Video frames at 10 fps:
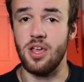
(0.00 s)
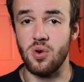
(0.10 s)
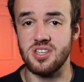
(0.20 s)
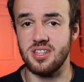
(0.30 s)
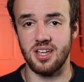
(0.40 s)
He
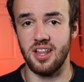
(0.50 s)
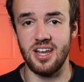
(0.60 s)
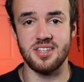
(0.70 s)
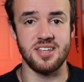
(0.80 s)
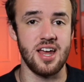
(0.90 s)
wasn't the
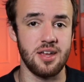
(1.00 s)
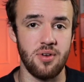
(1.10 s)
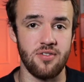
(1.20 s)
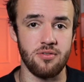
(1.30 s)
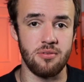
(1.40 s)
cleanest
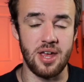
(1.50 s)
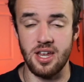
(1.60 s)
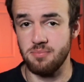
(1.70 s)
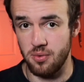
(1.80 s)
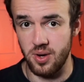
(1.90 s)
signing we've ever
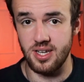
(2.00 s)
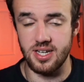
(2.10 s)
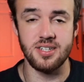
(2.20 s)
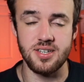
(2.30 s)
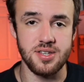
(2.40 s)
made, but we
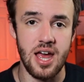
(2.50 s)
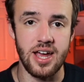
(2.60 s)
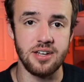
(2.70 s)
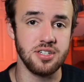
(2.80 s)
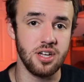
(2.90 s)
did
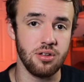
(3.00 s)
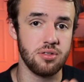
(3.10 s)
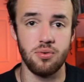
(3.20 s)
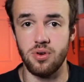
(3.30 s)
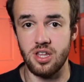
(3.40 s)
decide to go
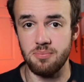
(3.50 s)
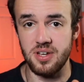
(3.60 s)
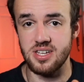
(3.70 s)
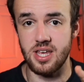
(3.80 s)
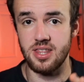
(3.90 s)
through with it
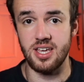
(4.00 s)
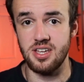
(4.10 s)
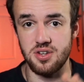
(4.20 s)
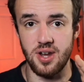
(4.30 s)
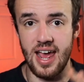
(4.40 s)
because I think
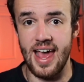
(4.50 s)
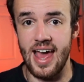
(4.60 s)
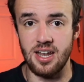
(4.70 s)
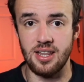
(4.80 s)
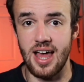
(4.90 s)
he's going to
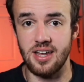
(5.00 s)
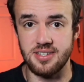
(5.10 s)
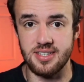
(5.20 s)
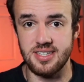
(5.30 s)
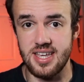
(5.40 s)
add a
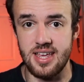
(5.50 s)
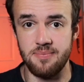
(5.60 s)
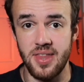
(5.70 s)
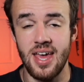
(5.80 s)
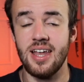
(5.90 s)
lot to the
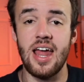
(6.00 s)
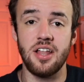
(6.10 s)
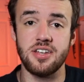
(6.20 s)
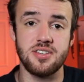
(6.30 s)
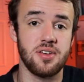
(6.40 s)
team.
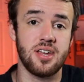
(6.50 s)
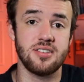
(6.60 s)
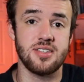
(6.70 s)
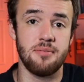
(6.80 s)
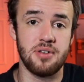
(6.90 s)
Now let's look
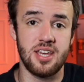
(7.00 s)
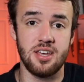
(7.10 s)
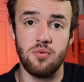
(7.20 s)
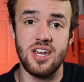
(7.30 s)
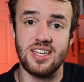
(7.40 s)
at somebody
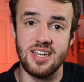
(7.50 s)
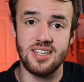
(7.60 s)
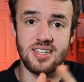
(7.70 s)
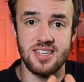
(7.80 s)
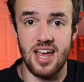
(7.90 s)
that we
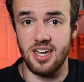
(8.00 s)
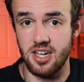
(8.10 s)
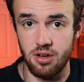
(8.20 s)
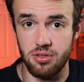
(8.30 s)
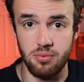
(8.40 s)
didn't decide
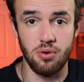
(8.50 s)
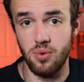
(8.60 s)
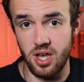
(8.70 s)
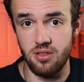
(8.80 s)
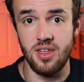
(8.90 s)
to go through
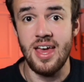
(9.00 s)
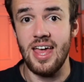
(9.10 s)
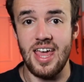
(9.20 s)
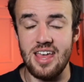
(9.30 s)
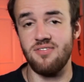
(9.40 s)
with,
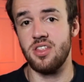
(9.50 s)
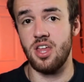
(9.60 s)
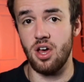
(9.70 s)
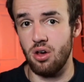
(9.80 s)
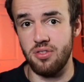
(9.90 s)
even
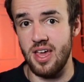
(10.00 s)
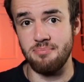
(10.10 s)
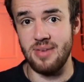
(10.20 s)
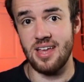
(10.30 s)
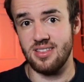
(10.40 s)
though they
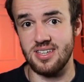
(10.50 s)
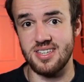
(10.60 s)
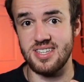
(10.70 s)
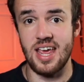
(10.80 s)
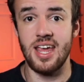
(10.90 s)
met the
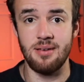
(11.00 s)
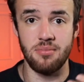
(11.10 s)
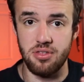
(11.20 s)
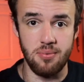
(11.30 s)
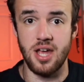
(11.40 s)

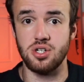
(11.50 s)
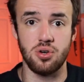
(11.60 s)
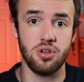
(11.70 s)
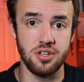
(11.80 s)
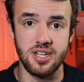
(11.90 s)
same
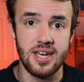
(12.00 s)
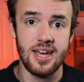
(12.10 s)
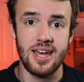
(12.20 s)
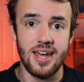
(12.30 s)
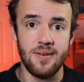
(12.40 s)
threshold
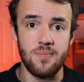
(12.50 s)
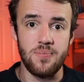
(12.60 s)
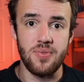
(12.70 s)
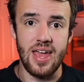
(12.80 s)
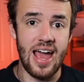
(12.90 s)

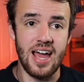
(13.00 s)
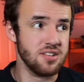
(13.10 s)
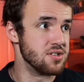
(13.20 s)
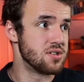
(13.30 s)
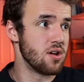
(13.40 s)

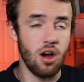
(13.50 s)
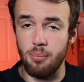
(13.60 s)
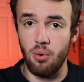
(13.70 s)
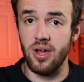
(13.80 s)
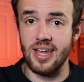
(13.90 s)
as
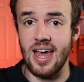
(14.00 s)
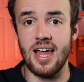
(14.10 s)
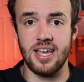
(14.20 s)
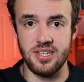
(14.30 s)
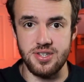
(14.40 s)
our boy
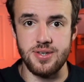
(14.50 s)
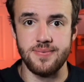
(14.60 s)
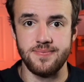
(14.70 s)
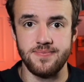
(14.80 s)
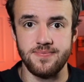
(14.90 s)
Ananias.